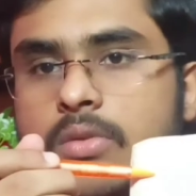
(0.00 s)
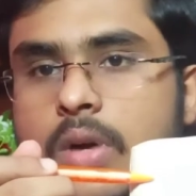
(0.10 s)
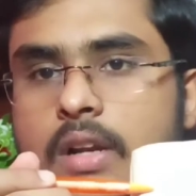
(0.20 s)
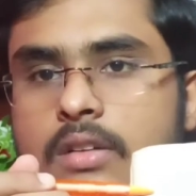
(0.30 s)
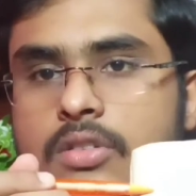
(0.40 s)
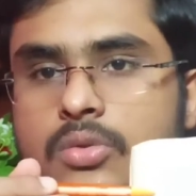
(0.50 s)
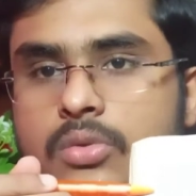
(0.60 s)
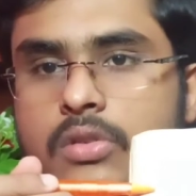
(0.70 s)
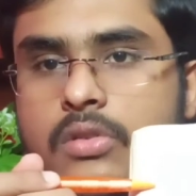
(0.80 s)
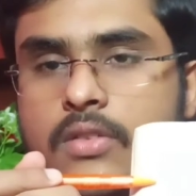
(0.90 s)
1,
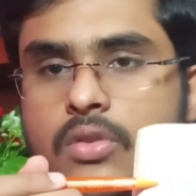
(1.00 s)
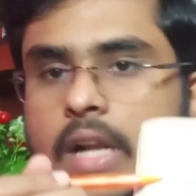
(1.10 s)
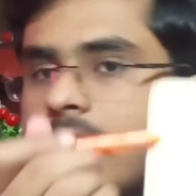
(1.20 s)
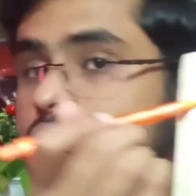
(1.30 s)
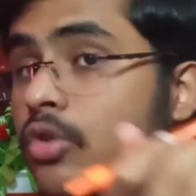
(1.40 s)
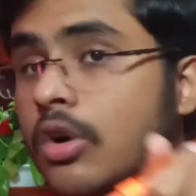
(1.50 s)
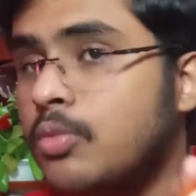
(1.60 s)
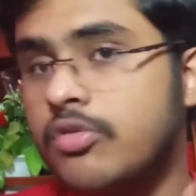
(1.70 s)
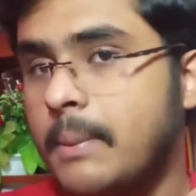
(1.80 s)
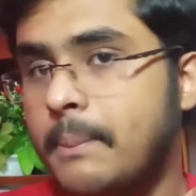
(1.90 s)
2, 3. So I just do not
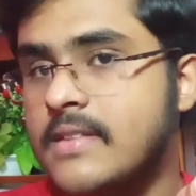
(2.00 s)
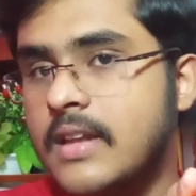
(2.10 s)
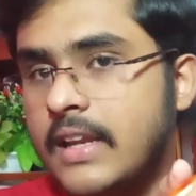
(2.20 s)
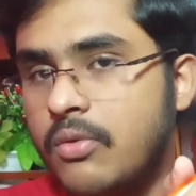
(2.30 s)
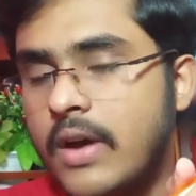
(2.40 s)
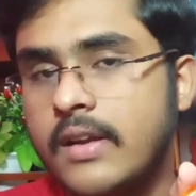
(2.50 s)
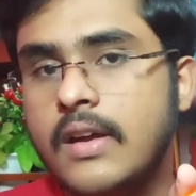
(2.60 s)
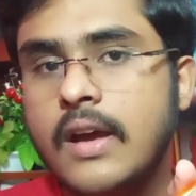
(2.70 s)
move my pencil anywhere.